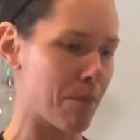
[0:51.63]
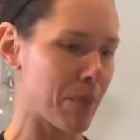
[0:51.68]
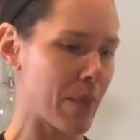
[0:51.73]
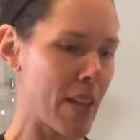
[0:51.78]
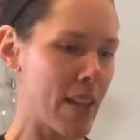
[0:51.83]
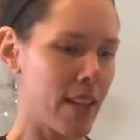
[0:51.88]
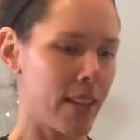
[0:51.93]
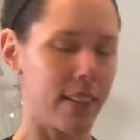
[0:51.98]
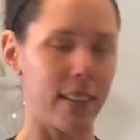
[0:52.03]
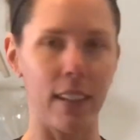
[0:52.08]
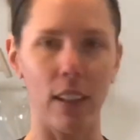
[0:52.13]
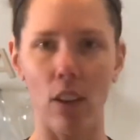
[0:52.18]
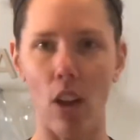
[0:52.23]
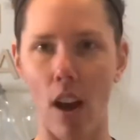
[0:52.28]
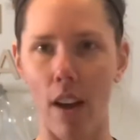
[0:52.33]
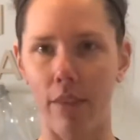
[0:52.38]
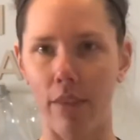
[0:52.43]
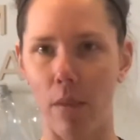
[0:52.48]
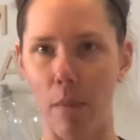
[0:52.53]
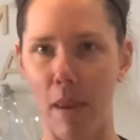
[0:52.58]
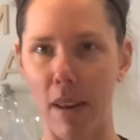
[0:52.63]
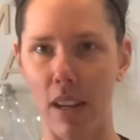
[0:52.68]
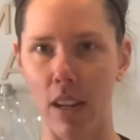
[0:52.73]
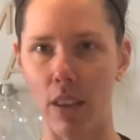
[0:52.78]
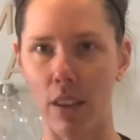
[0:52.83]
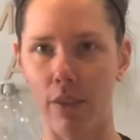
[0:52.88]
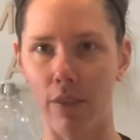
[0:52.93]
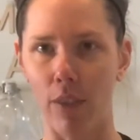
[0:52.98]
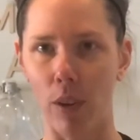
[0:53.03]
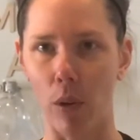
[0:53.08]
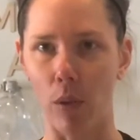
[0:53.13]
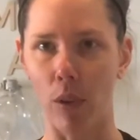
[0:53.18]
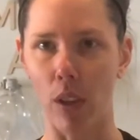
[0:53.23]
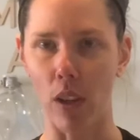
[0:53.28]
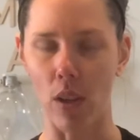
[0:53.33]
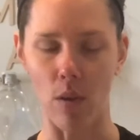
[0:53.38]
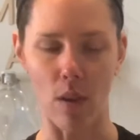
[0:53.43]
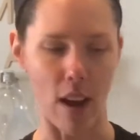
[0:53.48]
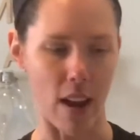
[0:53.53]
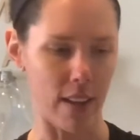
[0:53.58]
seal off from any of the food that
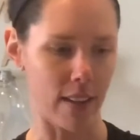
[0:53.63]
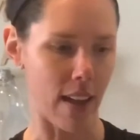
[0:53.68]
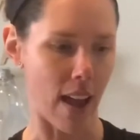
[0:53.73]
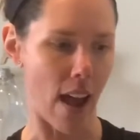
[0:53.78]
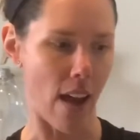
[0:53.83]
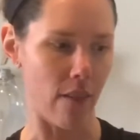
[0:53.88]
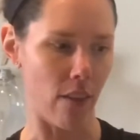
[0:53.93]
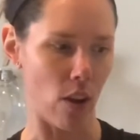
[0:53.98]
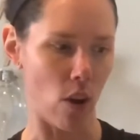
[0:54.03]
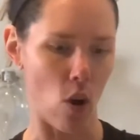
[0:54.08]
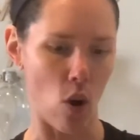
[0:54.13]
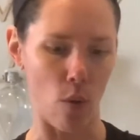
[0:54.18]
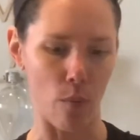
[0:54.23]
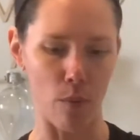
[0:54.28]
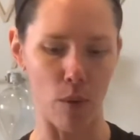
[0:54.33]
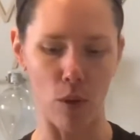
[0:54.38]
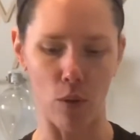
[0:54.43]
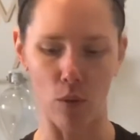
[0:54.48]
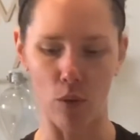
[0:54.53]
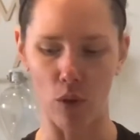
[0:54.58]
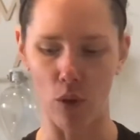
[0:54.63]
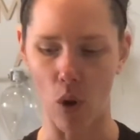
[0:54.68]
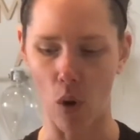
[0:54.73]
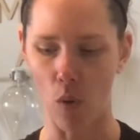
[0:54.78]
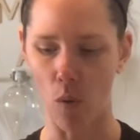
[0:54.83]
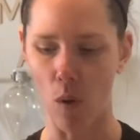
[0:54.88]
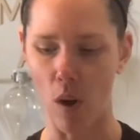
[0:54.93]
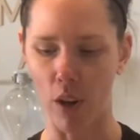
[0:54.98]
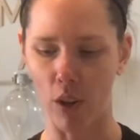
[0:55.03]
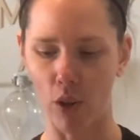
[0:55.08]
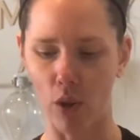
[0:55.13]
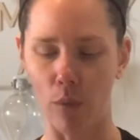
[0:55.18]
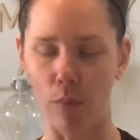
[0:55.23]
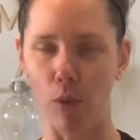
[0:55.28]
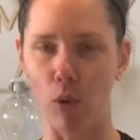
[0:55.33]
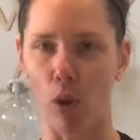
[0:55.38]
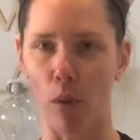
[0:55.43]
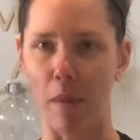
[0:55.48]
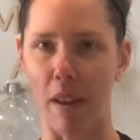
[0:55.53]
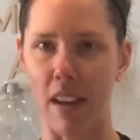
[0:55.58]
you guys have at home. You don't want to
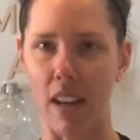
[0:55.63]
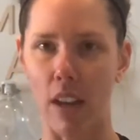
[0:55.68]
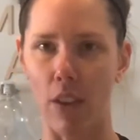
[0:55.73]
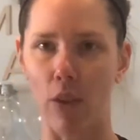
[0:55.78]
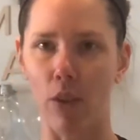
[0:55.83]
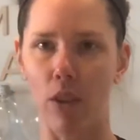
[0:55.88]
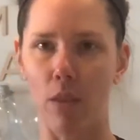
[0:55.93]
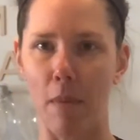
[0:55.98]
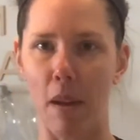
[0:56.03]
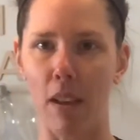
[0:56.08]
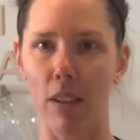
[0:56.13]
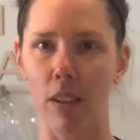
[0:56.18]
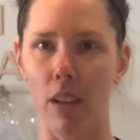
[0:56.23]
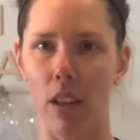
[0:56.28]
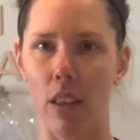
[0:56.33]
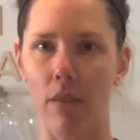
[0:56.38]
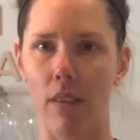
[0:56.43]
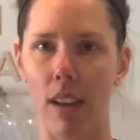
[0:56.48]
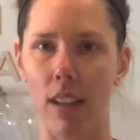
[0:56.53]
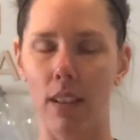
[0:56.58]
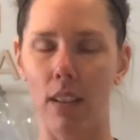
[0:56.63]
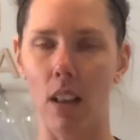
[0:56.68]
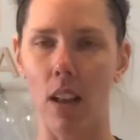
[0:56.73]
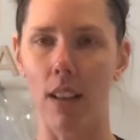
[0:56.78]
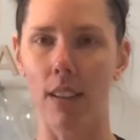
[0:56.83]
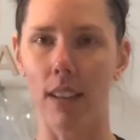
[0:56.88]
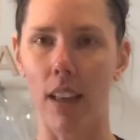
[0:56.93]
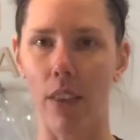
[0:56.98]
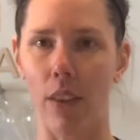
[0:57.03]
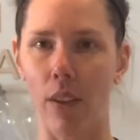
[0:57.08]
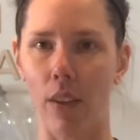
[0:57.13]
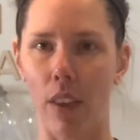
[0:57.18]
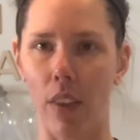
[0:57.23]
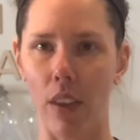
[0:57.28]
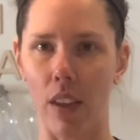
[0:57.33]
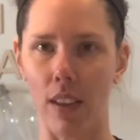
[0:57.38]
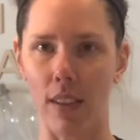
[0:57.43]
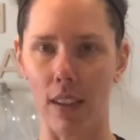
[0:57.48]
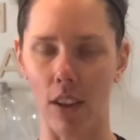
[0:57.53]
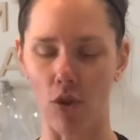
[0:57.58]
absorb any other smells into the face cloths other than the
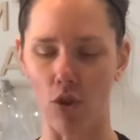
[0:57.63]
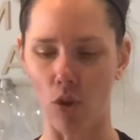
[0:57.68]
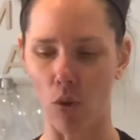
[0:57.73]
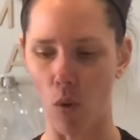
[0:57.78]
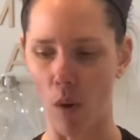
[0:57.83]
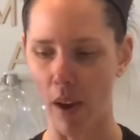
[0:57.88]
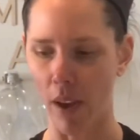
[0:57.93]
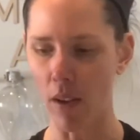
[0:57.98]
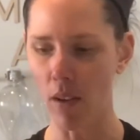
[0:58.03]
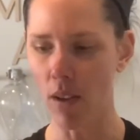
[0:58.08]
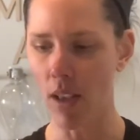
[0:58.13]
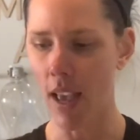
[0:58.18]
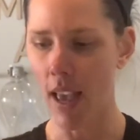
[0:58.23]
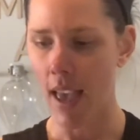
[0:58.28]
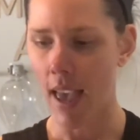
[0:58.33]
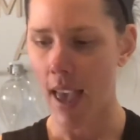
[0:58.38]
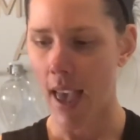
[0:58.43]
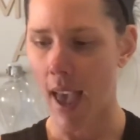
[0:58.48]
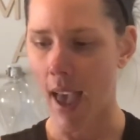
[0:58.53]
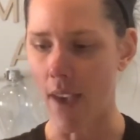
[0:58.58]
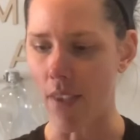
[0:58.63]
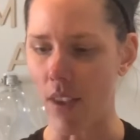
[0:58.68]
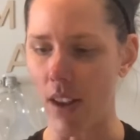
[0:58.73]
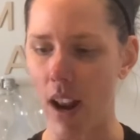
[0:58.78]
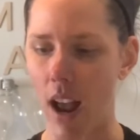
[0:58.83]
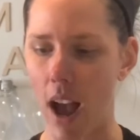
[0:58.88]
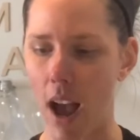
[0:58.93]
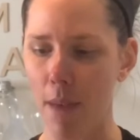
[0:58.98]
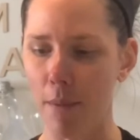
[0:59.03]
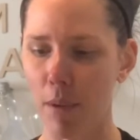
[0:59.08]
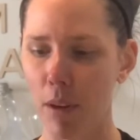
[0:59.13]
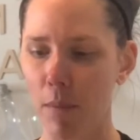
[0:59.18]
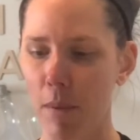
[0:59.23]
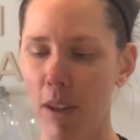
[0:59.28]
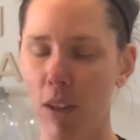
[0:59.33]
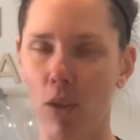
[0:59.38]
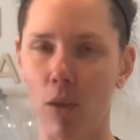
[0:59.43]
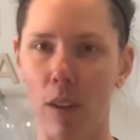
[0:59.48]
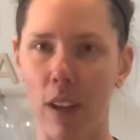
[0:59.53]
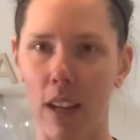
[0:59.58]
essential oil. And then I'm gonna be
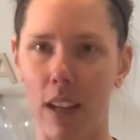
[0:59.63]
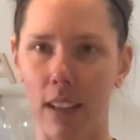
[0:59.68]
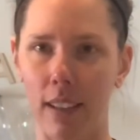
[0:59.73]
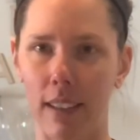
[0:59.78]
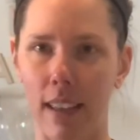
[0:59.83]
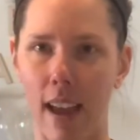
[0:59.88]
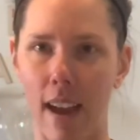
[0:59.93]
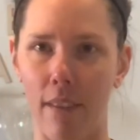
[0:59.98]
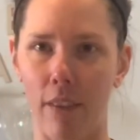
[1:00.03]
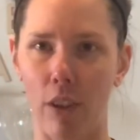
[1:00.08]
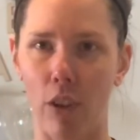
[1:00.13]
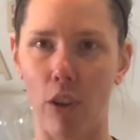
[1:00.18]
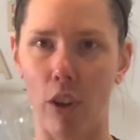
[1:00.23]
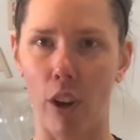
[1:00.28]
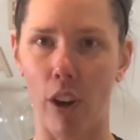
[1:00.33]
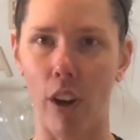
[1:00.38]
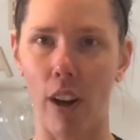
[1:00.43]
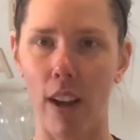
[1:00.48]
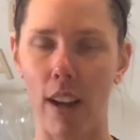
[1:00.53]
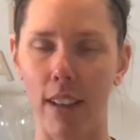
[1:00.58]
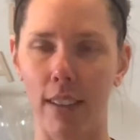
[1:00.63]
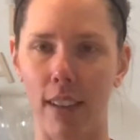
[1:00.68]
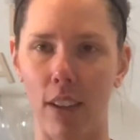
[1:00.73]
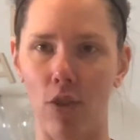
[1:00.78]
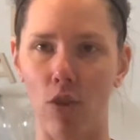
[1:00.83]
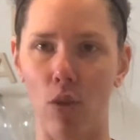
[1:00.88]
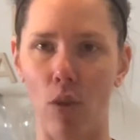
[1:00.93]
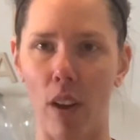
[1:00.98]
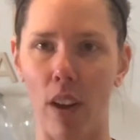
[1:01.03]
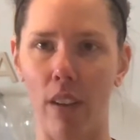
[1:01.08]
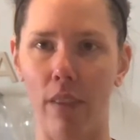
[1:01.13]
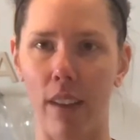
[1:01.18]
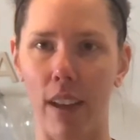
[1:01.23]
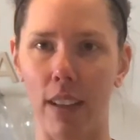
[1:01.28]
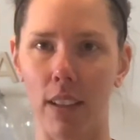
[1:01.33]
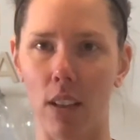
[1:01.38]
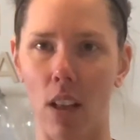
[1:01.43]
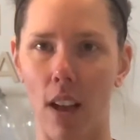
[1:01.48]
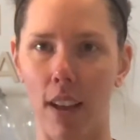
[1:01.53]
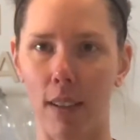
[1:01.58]
doing lavender essential oil
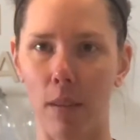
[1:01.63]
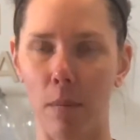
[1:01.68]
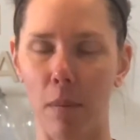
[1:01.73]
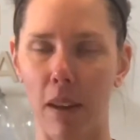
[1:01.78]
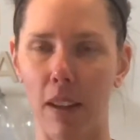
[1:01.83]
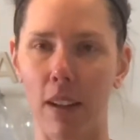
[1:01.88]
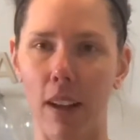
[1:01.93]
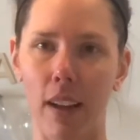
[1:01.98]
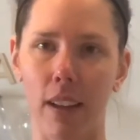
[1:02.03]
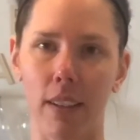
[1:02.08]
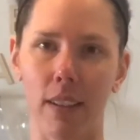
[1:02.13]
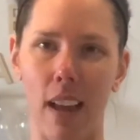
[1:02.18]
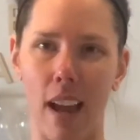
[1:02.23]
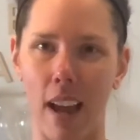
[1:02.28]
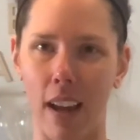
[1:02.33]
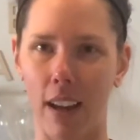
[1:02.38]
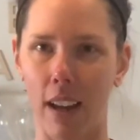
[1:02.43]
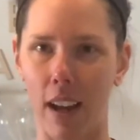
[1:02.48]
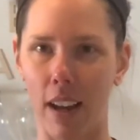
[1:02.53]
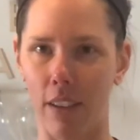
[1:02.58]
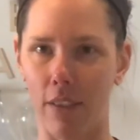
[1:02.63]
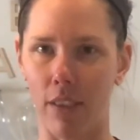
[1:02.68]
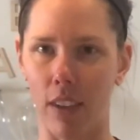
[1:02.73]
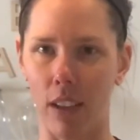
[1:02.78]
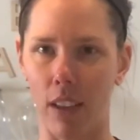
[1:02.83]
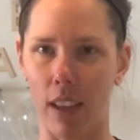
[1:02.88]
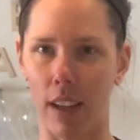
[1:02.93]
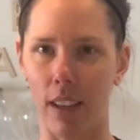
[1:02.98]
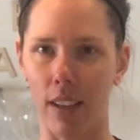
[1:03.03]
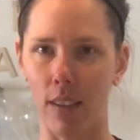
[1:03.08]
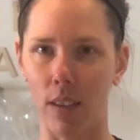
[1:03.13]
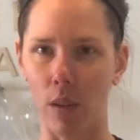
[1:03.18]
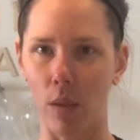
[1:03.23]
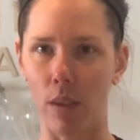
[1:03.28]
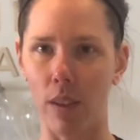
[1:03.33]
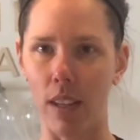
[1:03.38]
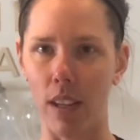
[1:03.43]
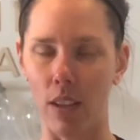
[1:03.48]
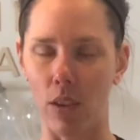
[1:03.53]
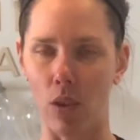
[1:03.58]
face cloths because I kind of feel like it suits Easter